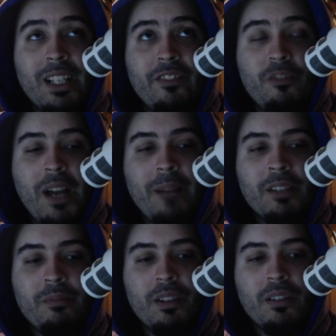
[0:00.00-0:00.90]
Like you
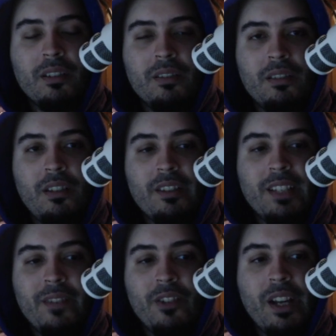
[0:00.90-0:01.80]
babbling your cards
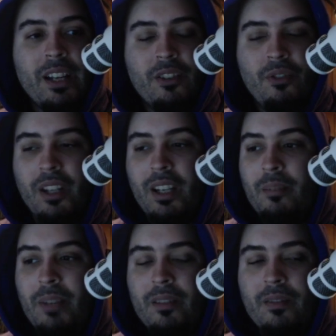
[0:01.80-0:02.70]
out of your deck and you thin it a
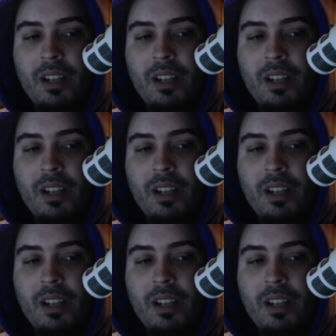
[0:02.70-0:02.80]
bit,